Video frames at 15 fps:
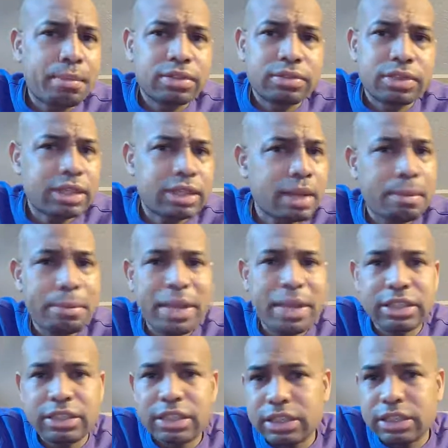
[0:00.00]
Just like my man
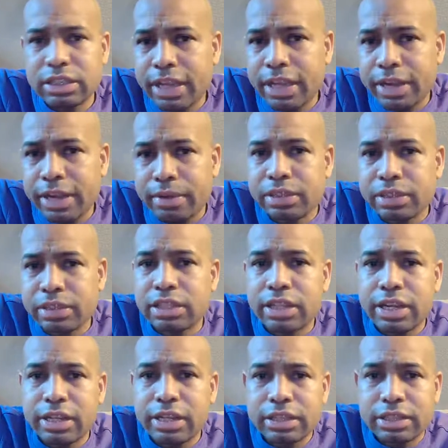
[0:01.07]
Six Slayer. When Six Slayer
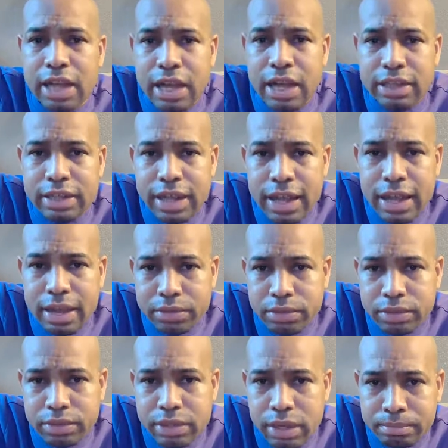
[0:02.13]
decide to do
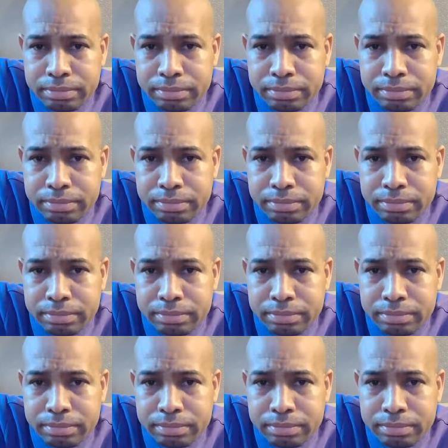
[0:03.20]
something,